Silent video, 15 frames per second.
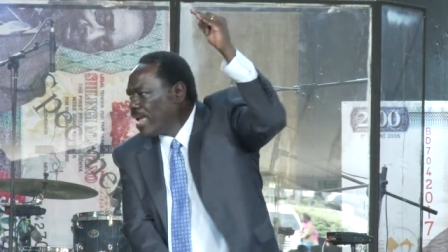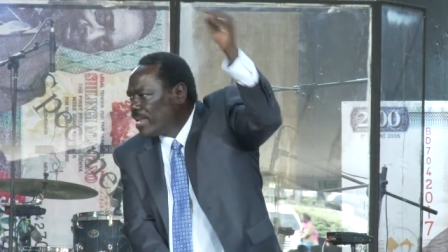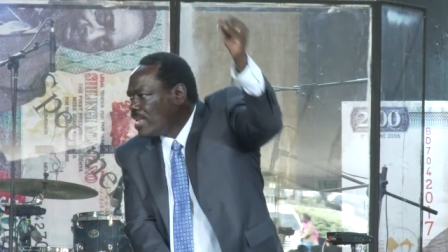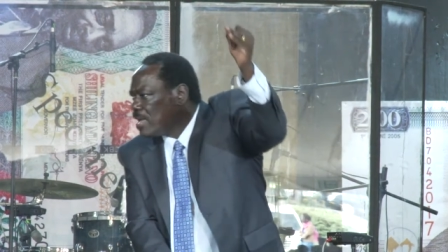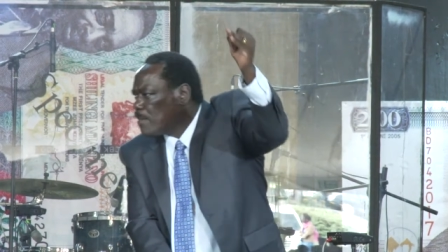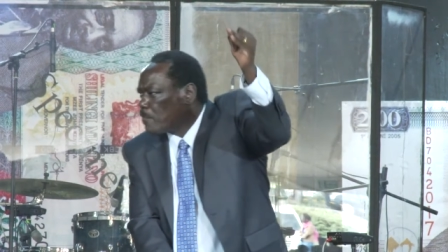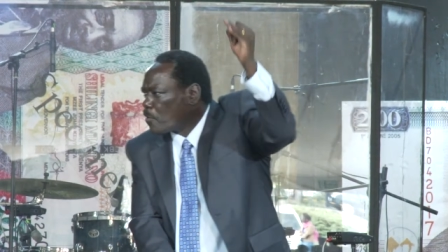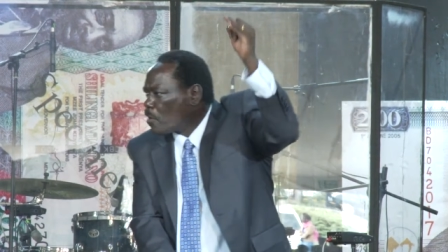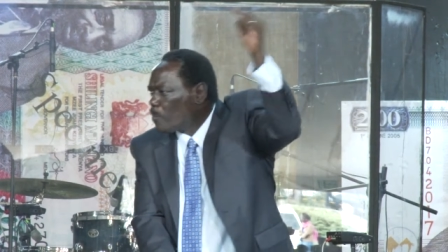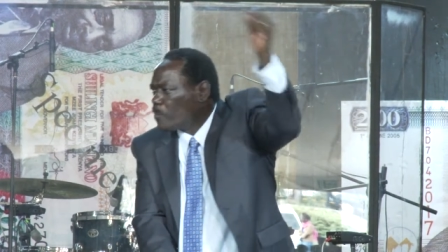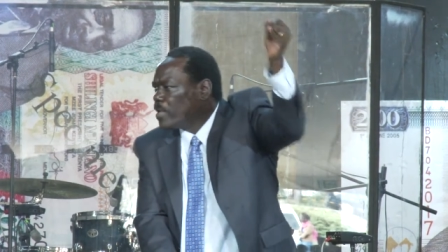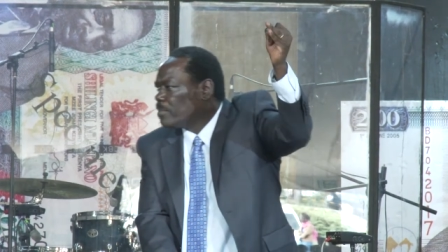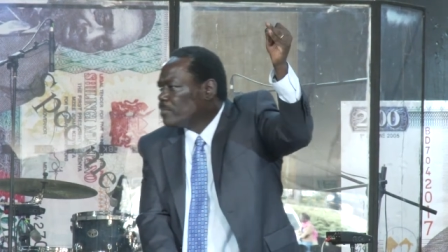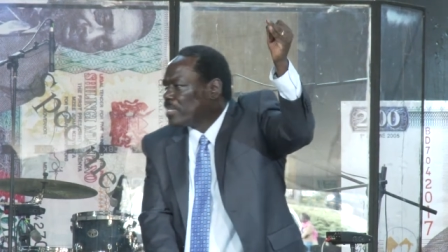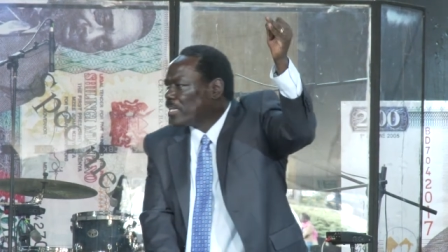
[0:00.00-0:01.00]
any
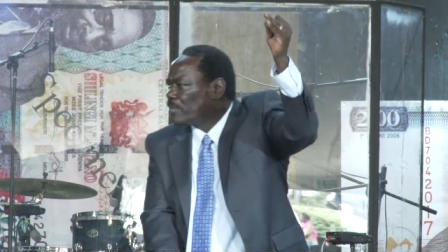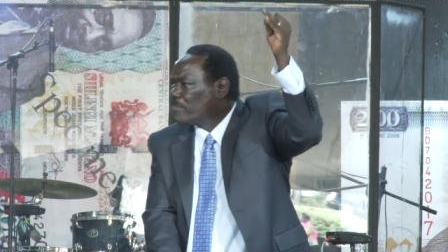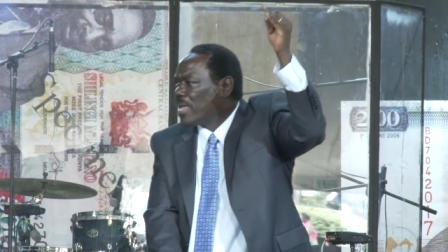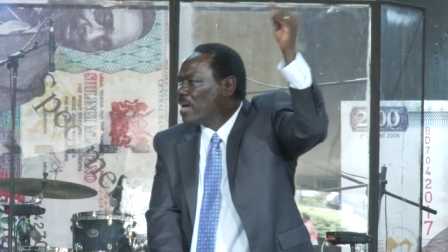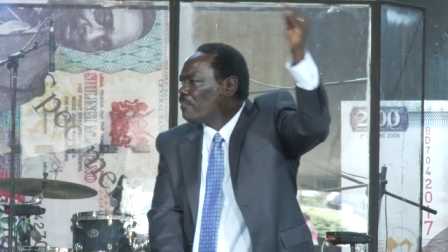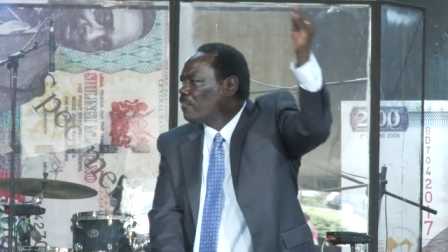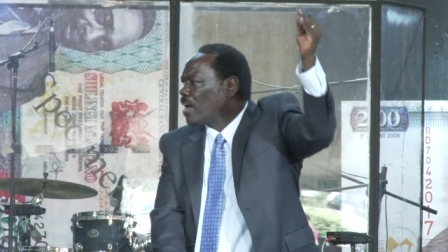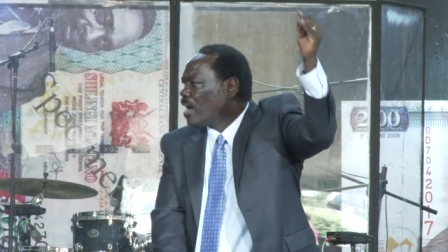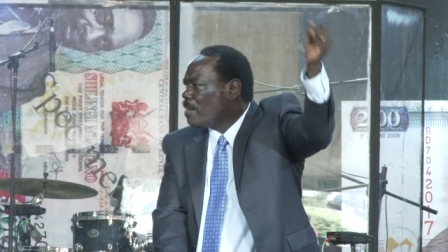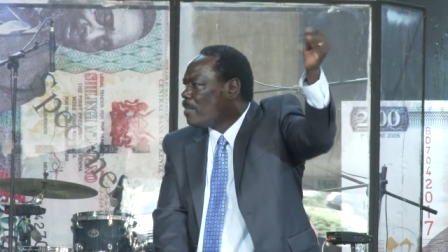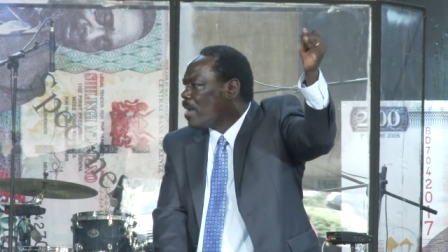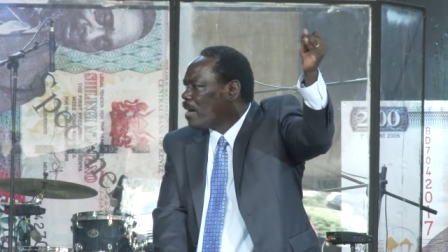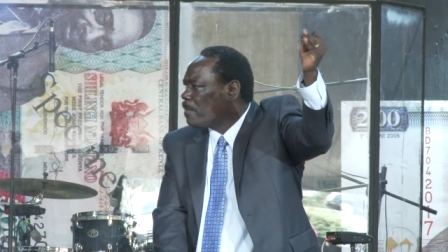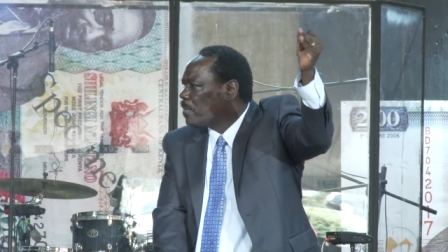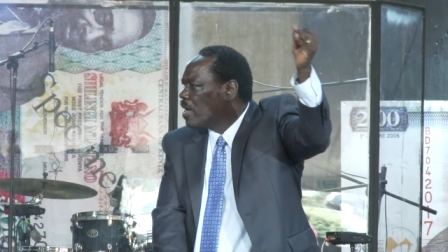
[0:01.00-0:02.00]
problems that may have
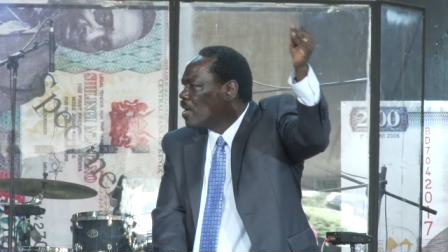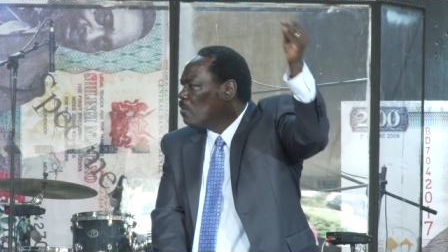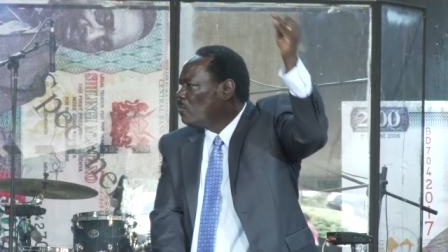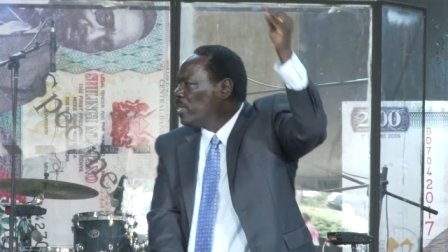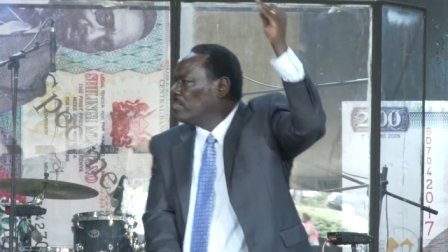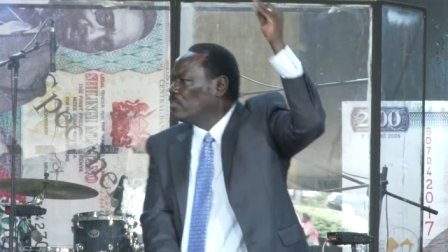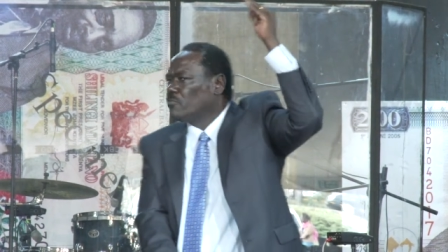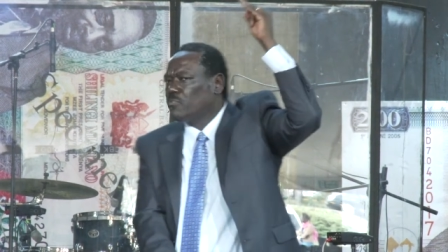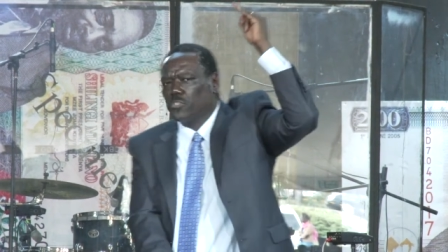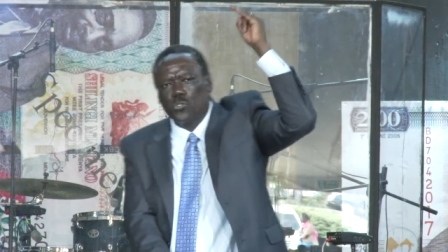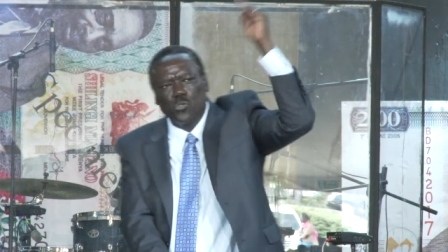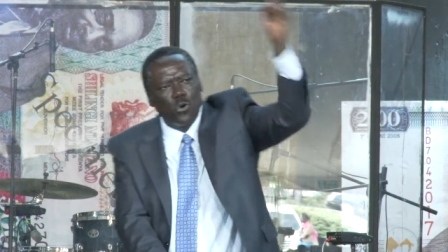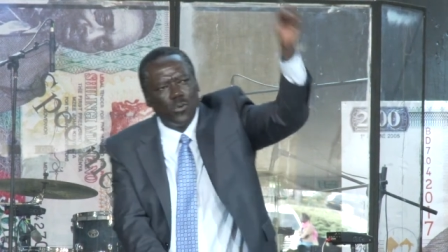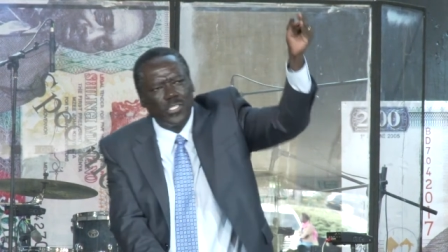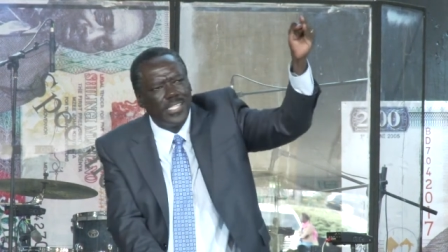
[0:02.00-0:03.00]
come up with
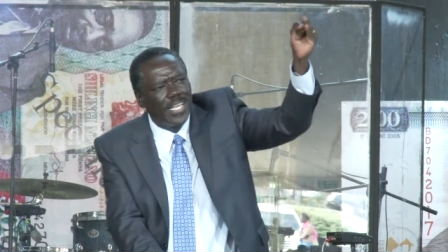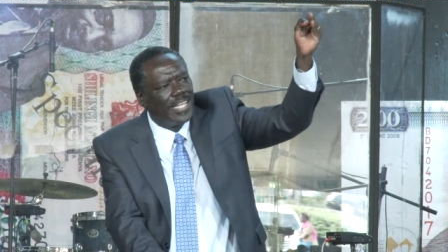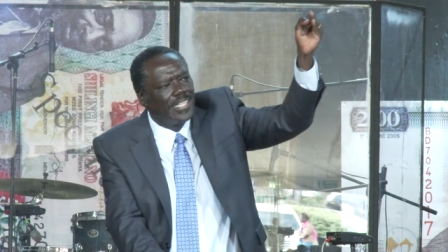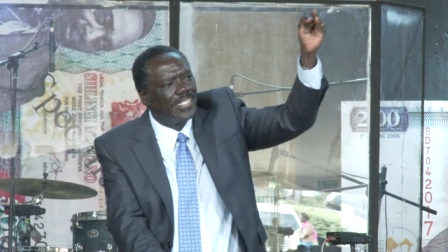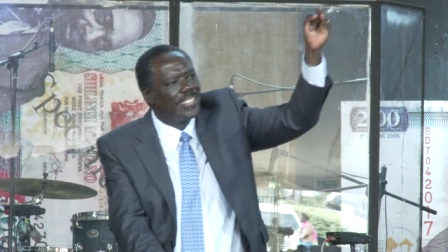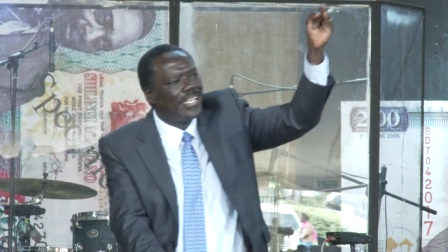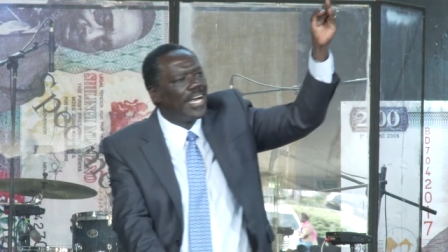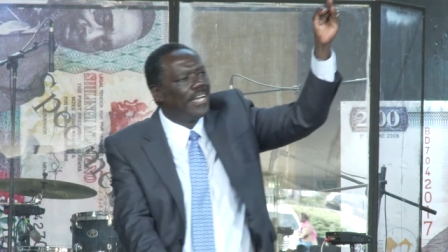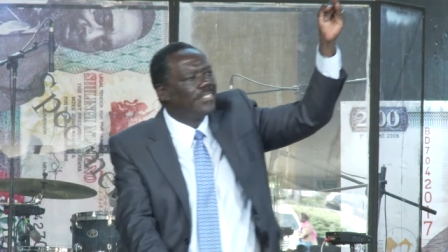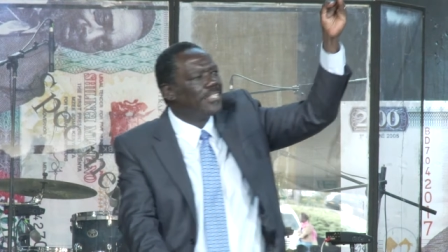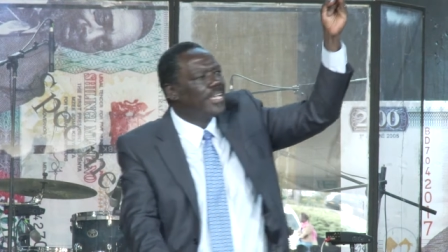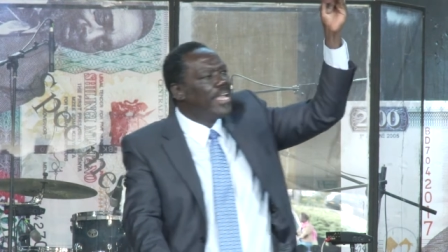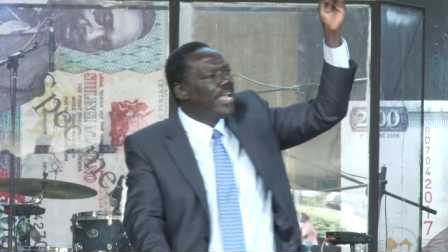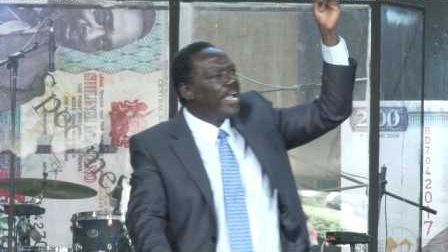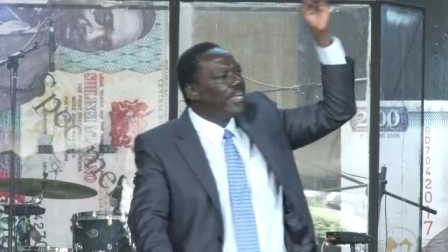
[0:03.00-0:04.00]
sourcing and such,
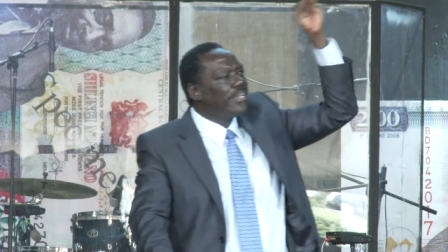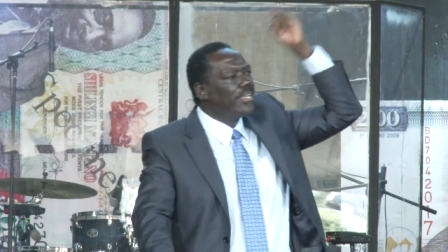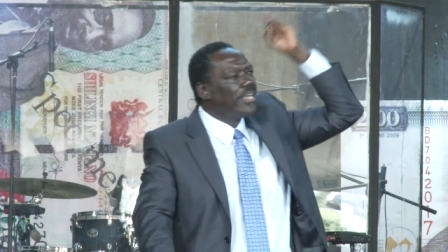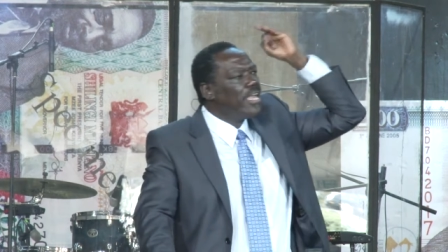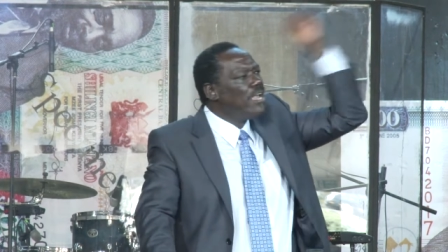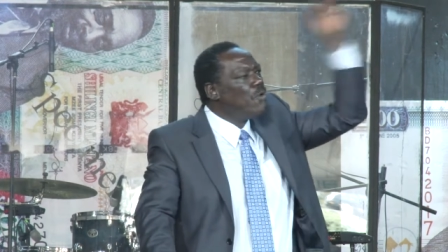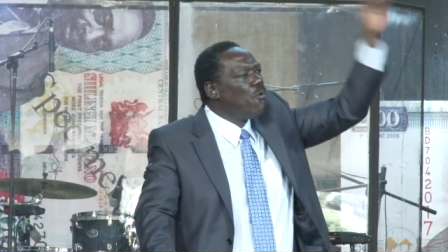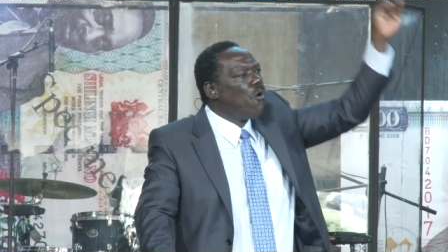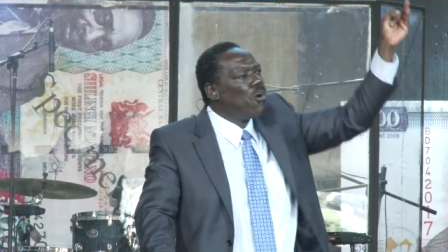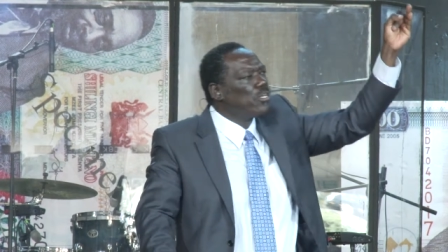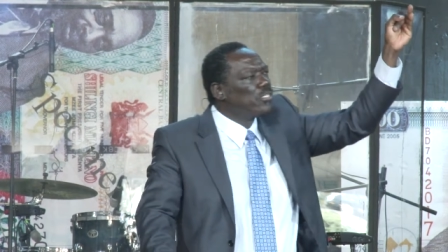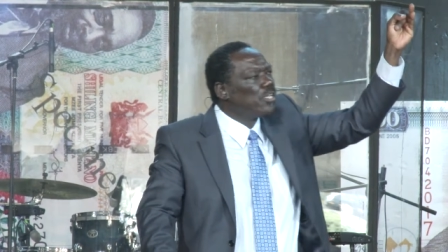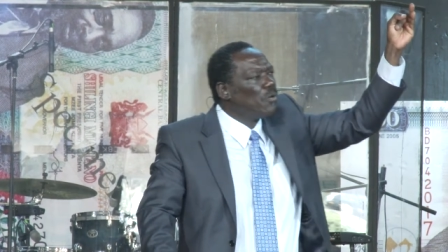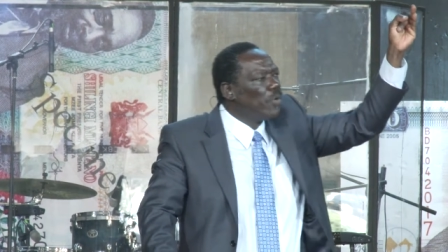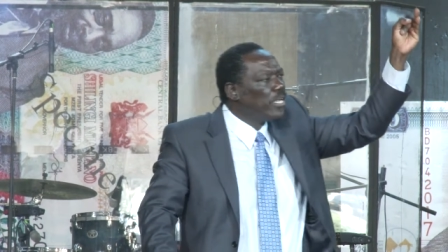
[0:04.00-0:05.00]
and he
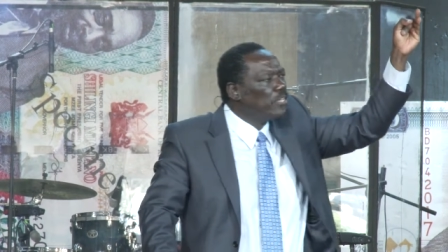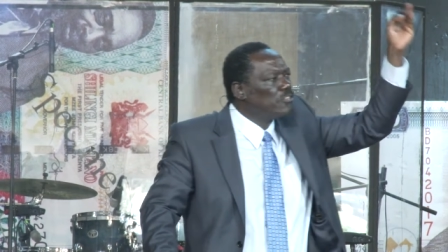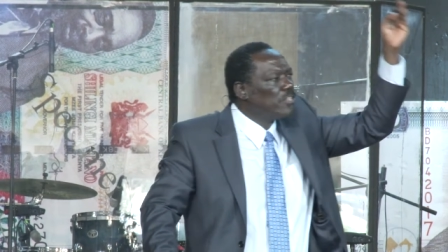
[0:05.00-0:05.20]
walks away